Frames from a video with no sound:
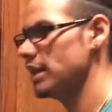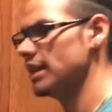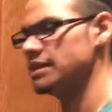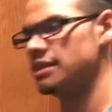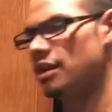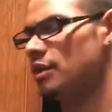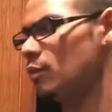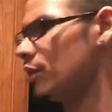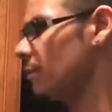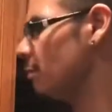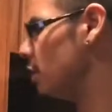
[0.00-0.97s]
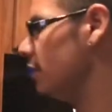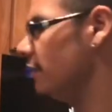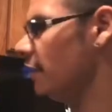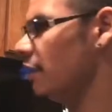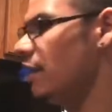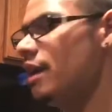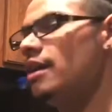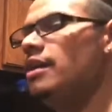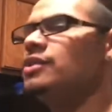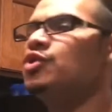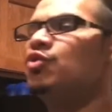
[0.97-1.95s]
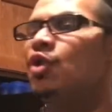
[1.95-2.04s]
when it gets done. We're gonna put it in there
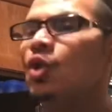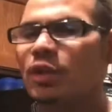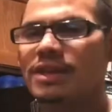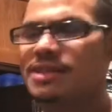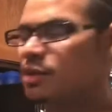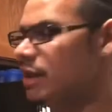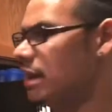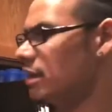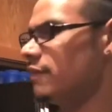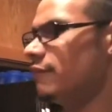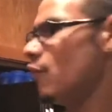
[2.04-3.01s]
to cool it so that it can